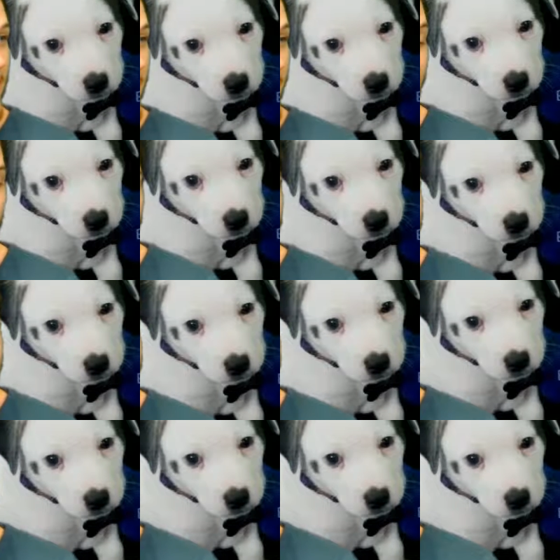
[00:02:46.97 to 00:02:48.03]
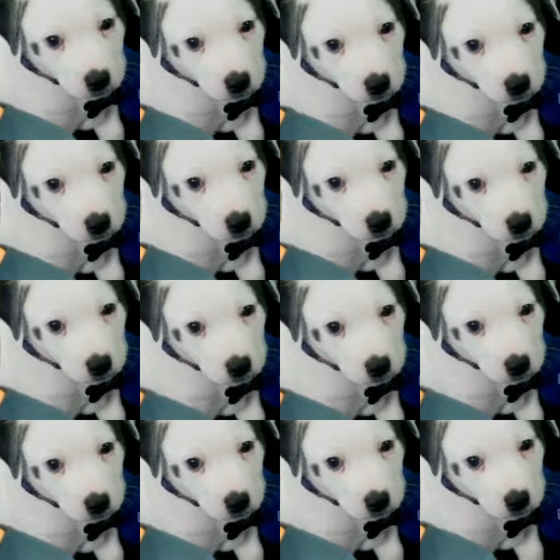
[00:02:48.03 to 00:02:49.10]

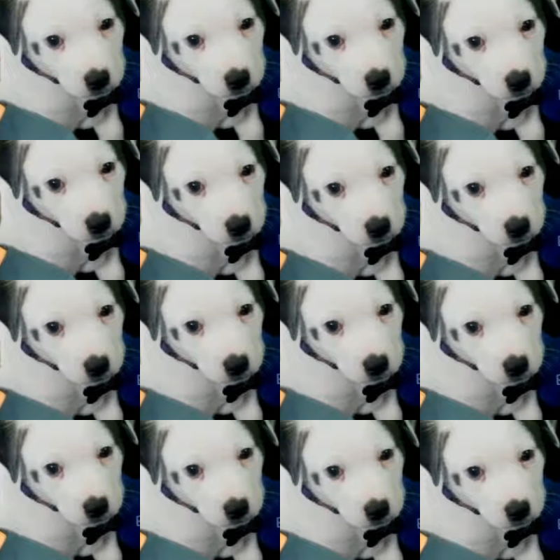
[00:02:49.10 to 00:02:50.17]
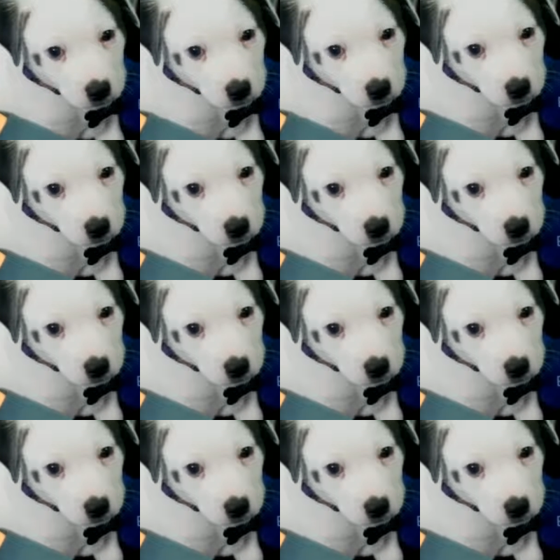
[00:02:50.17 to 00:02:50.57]
(not speaking)